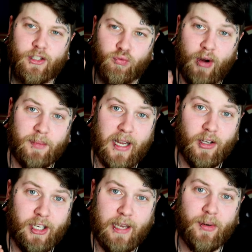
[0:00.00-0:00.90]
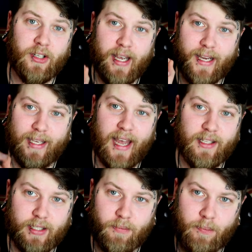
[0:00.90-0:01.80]
It's Reptile Keepers
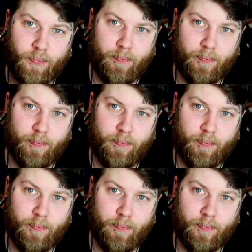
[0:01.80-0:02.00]
Against